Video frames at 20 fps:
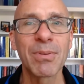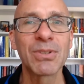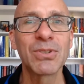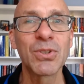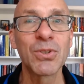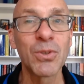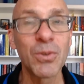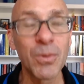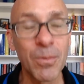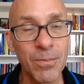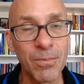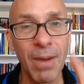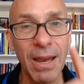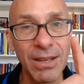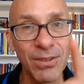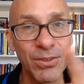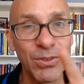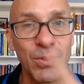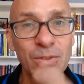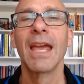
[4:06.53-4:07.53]
of tool
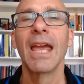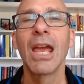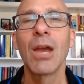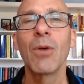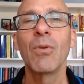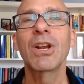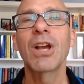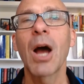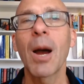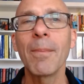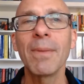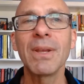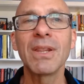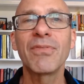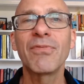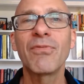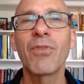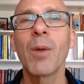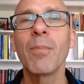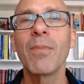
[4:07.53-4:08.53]
may soon, it would come in the
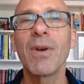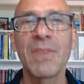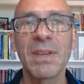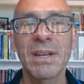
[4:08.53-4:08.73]
form of